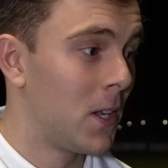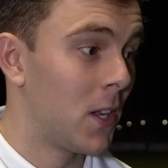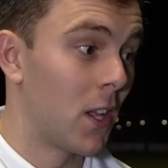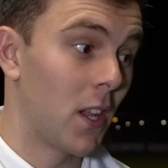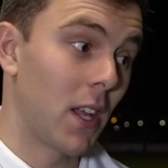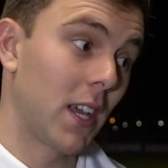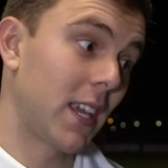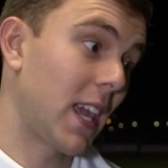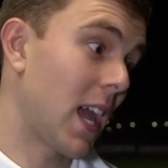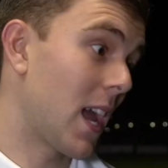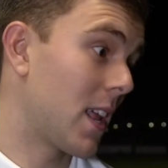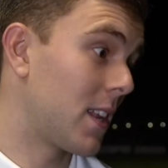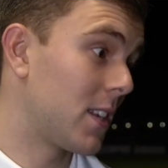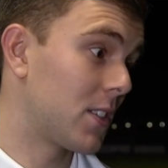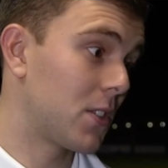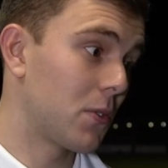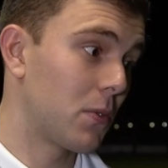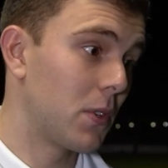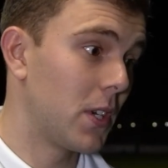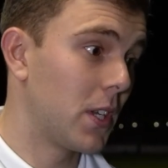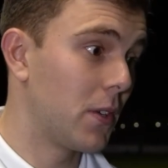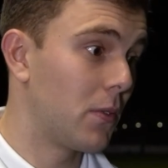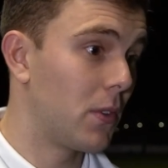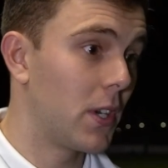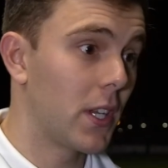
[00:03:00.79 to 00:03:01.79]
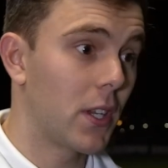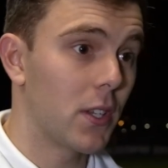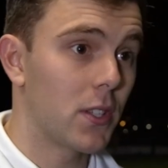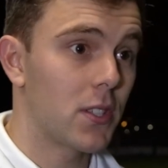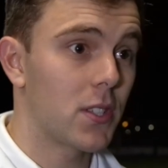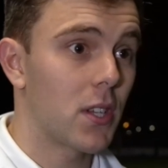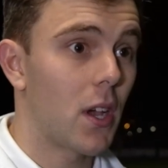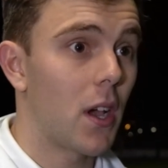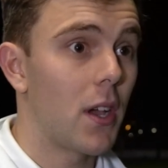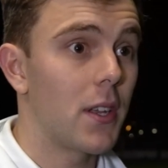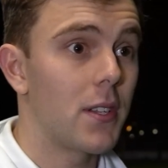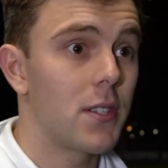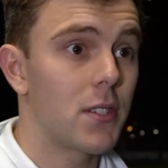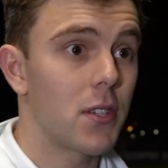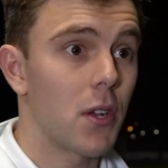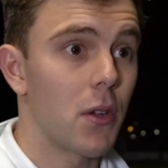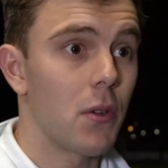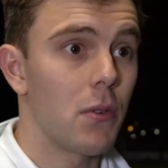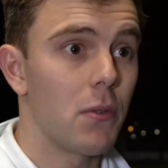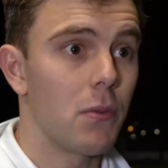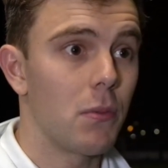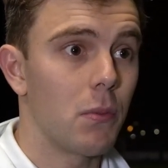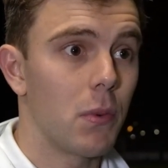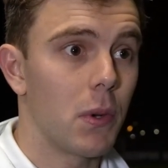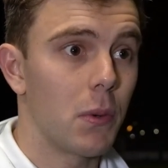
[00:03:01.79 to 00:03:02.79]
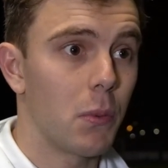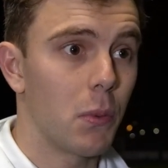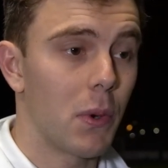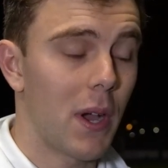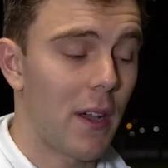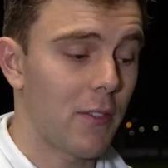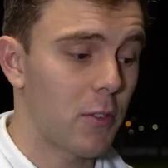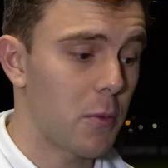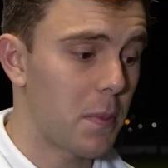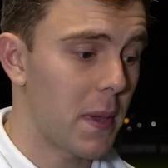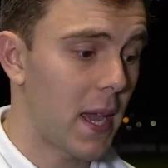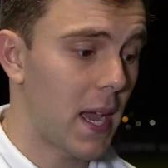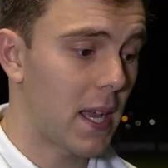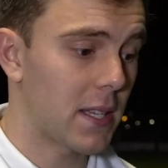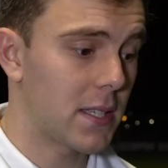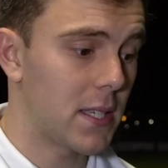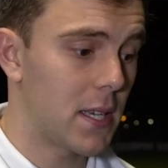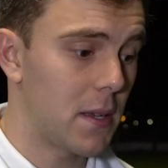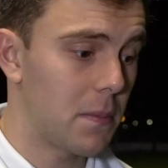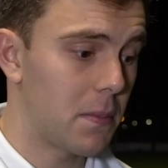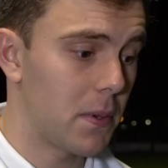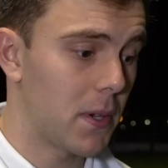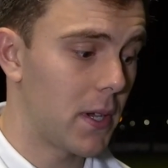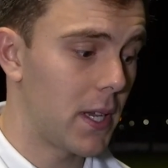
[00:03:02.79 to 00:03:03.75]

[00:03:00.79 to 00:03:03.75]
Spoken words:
again, it's a really, really good side, so we'll have to be at it.